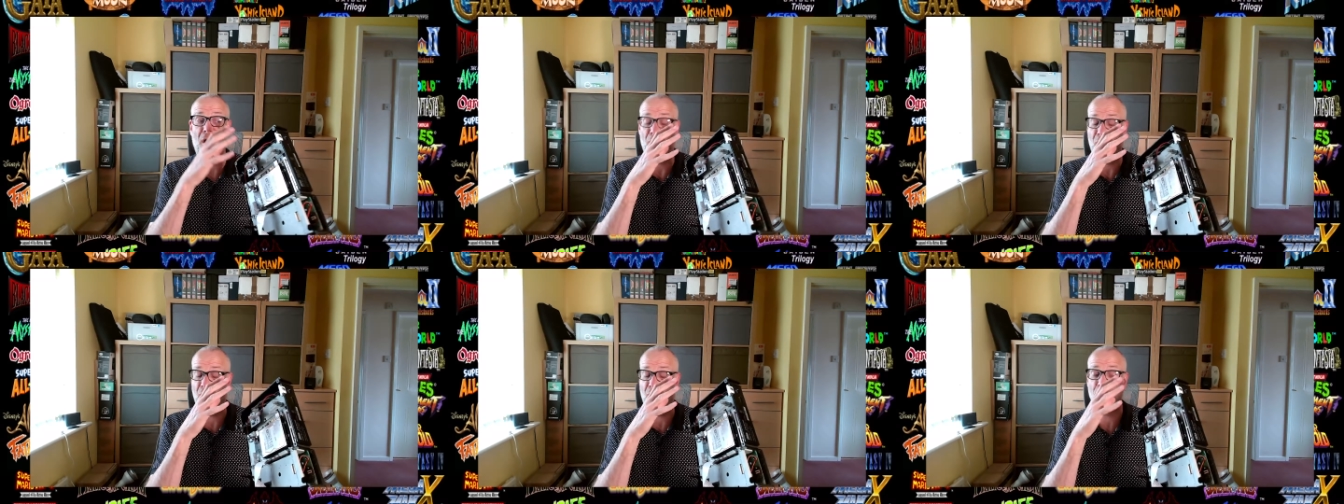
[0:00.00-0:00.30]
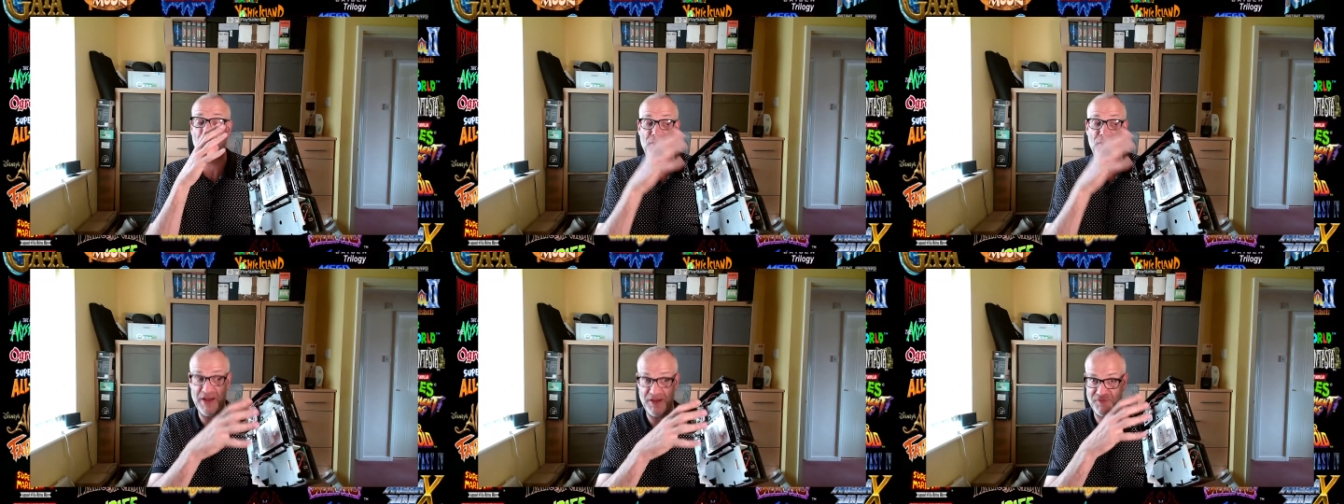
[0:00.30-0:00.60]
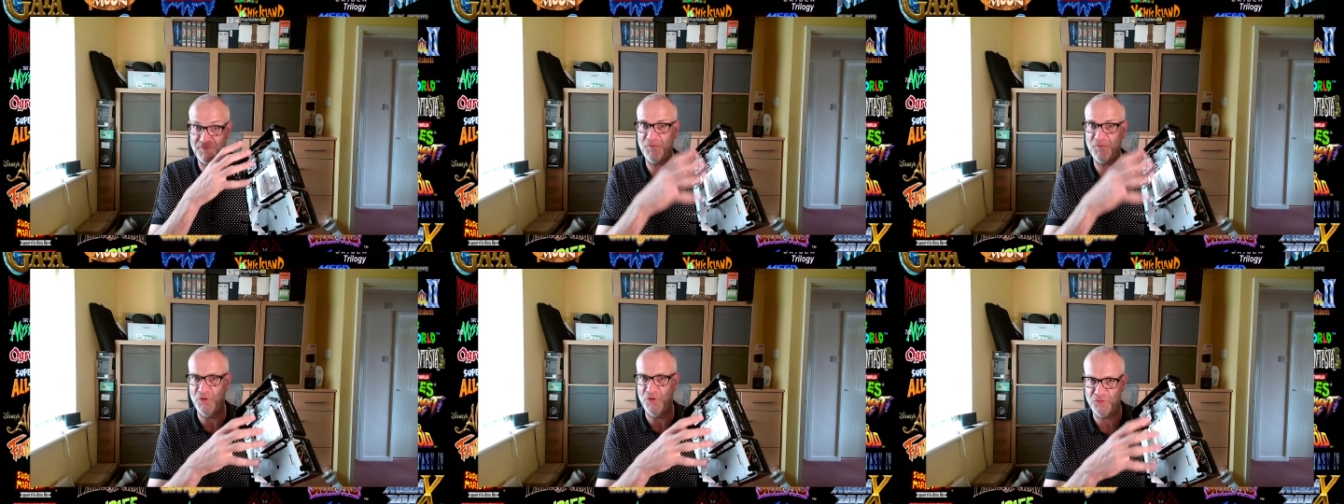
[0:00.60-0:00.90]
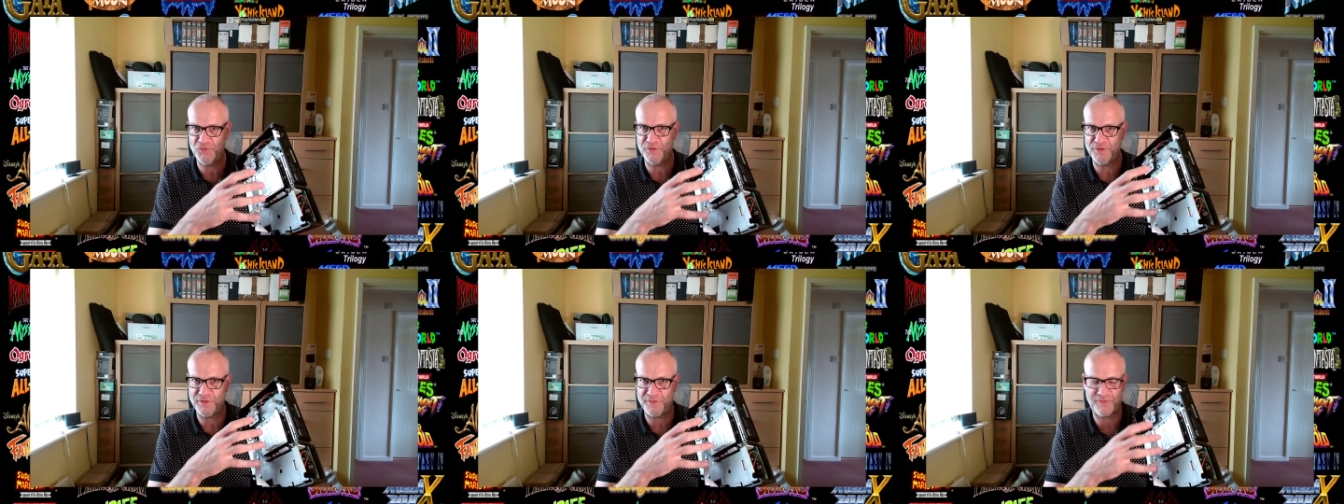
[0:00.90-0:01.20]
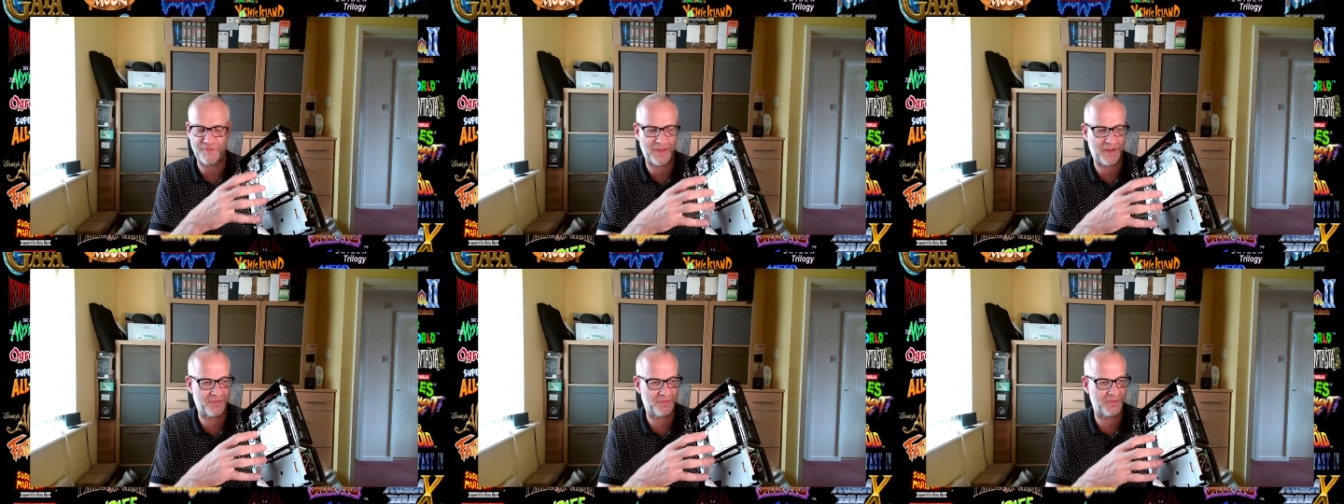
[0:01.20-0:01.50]
on this version of the
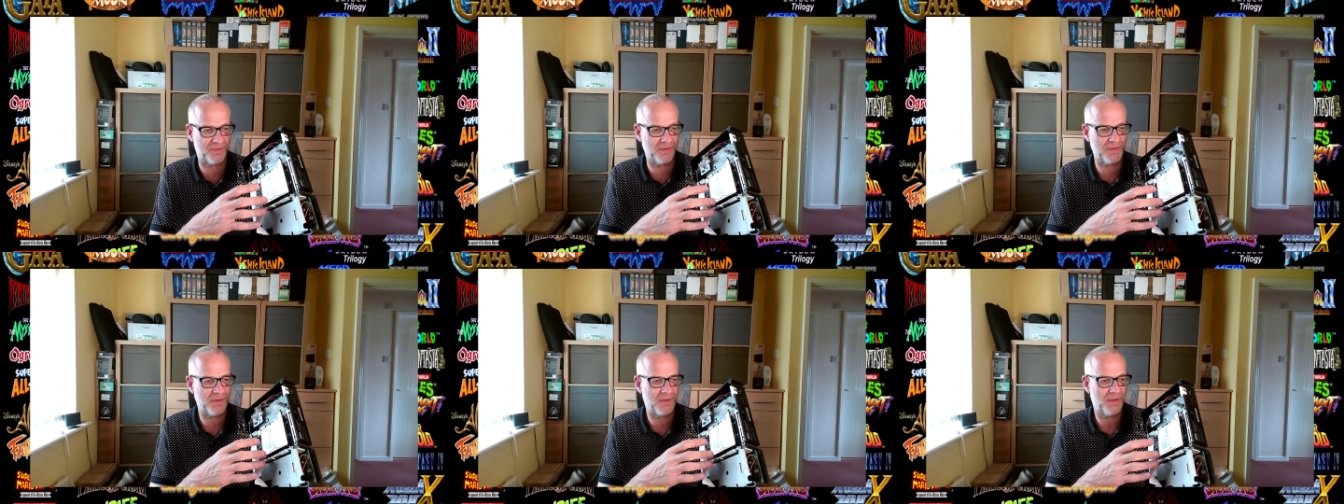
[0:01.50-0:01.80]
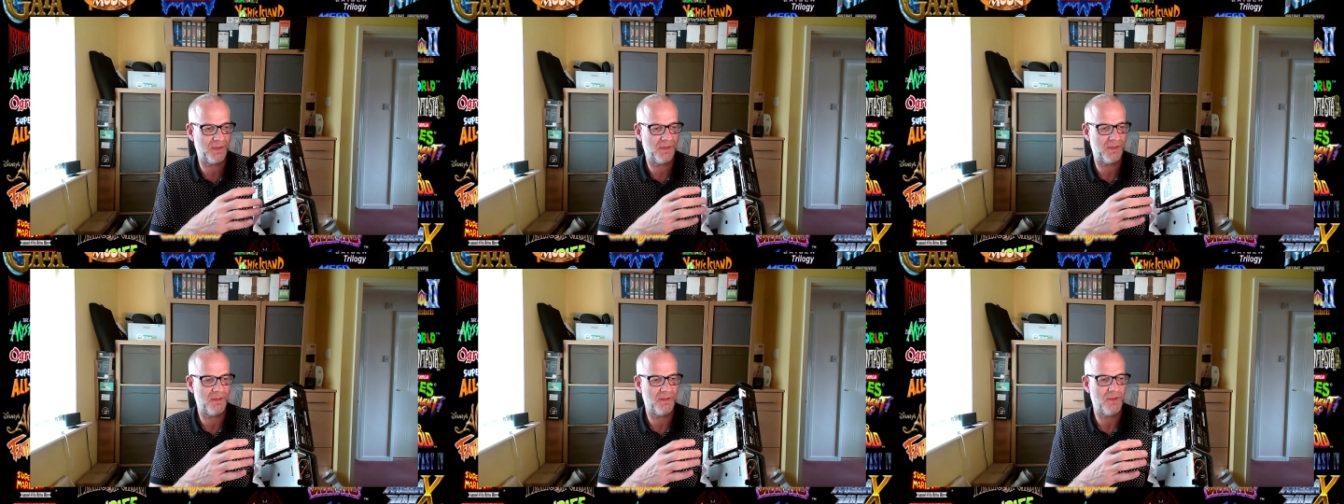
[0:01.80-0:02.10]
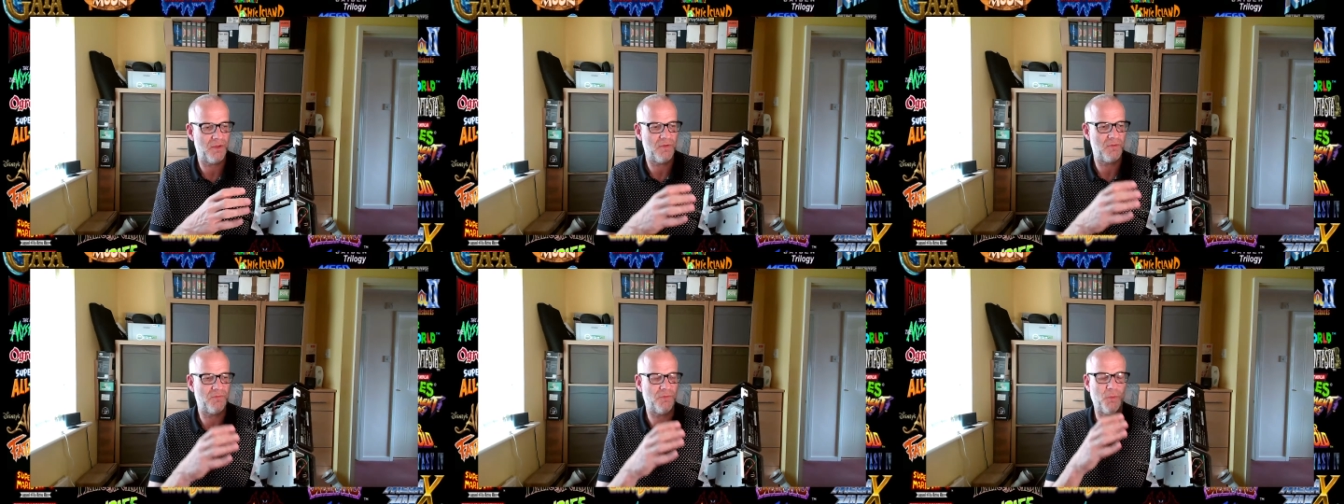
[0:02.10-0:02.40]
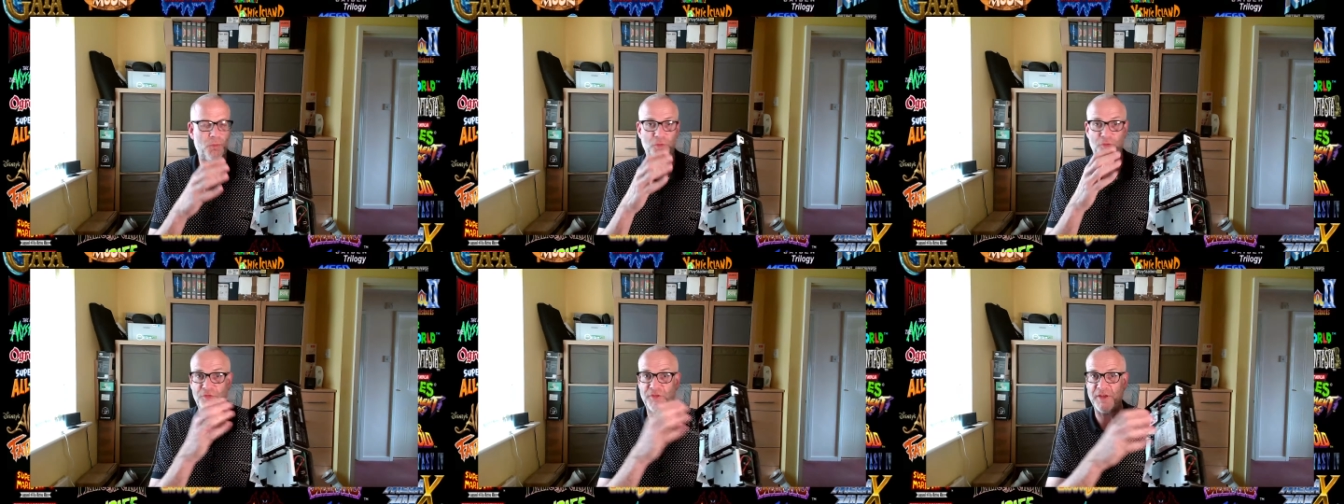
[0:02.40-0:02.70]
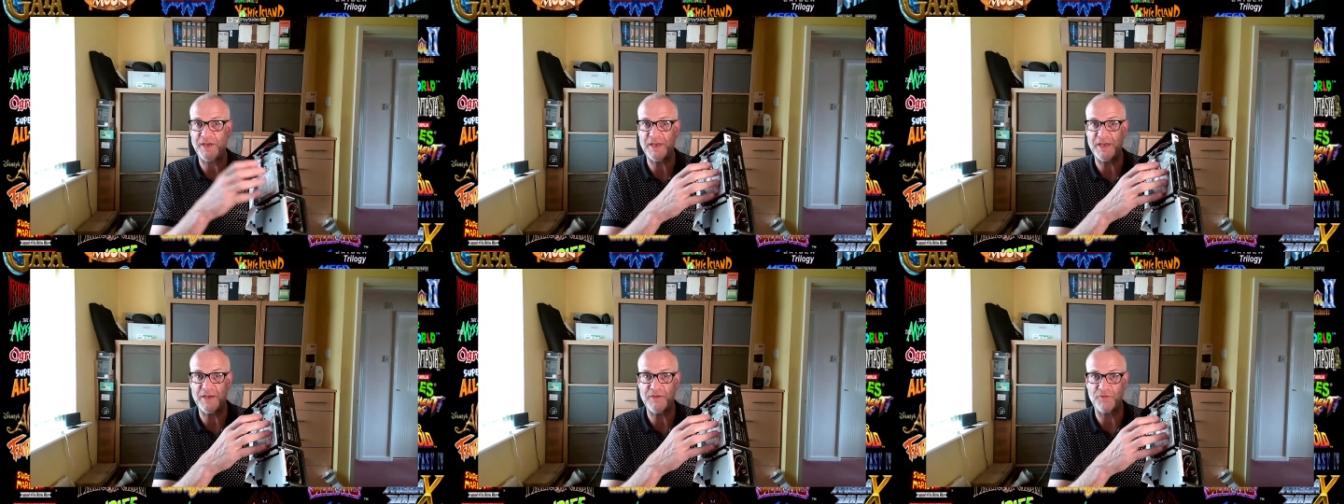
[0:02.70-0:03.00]
Saturn for the
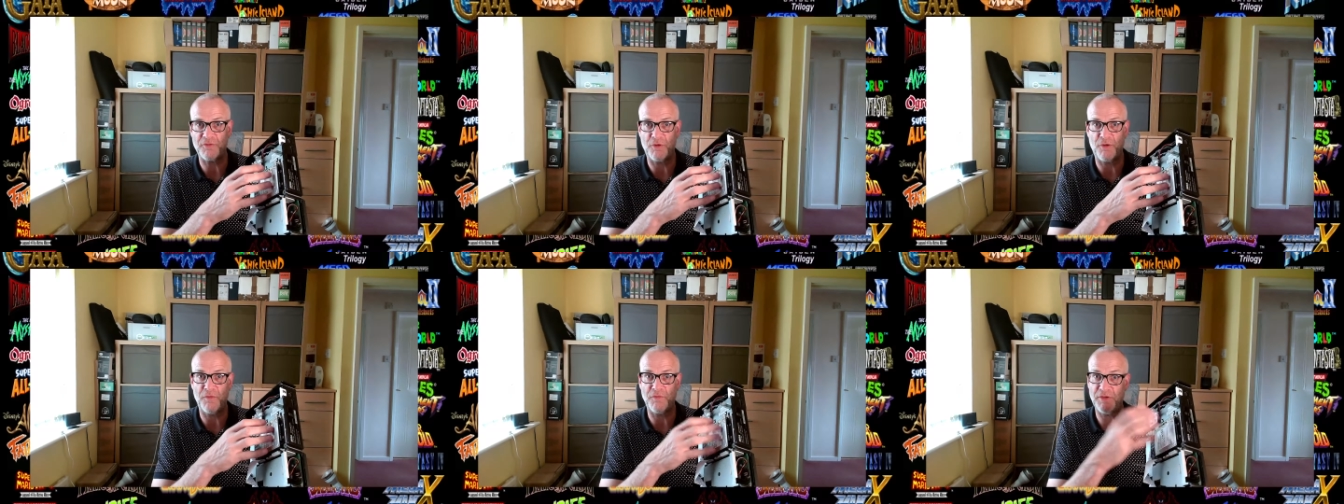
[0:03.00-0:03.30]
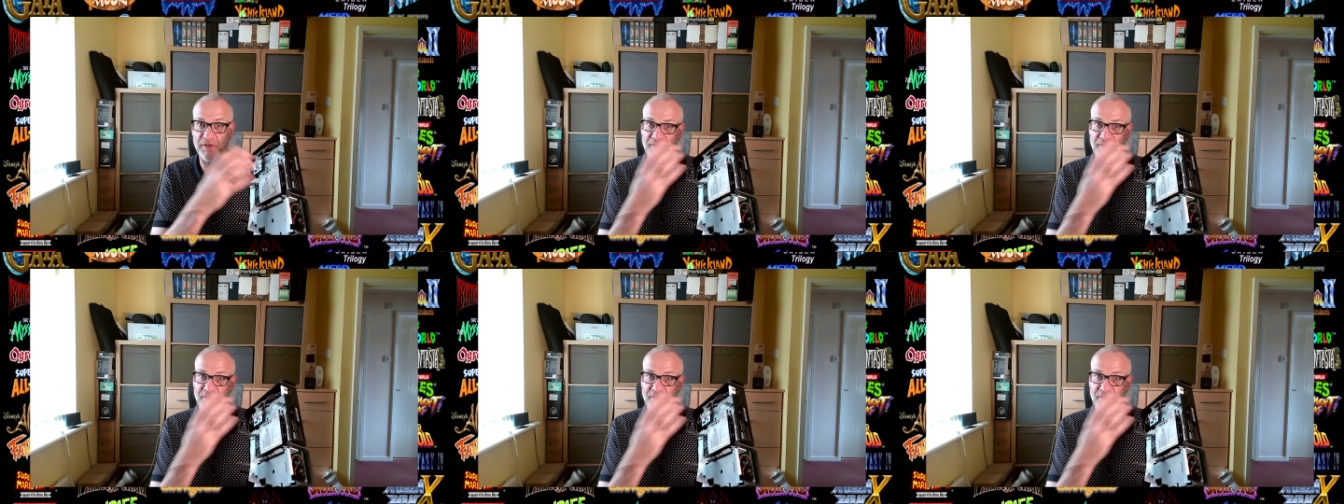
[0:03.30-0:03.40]
CD drive.